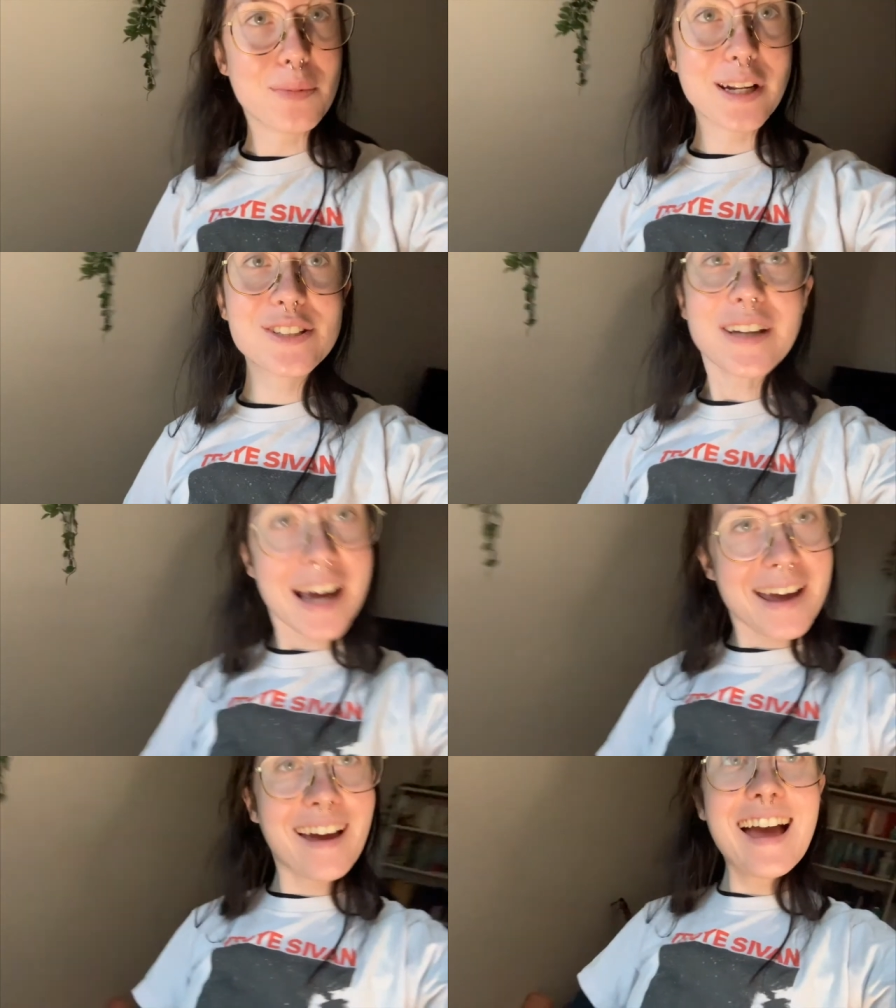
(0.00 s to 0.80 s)
But it's
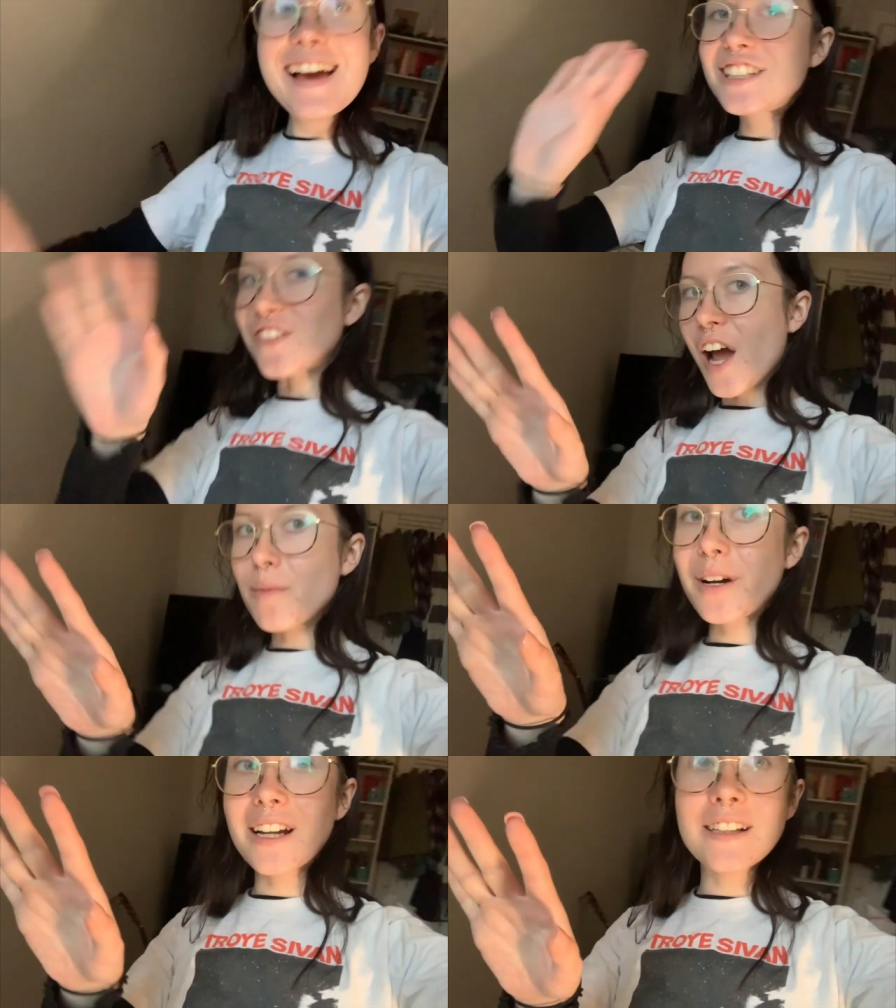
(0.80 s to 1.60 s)
okay. It's fine.
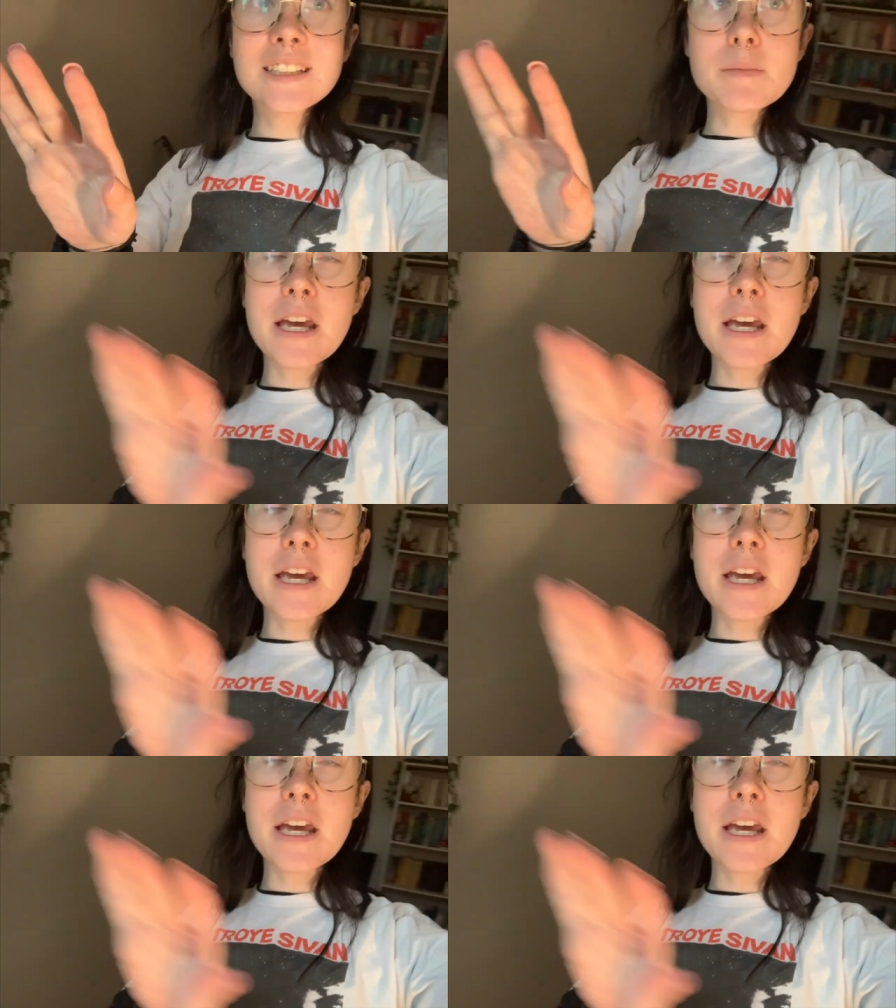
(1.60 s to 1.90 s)
We're going to light some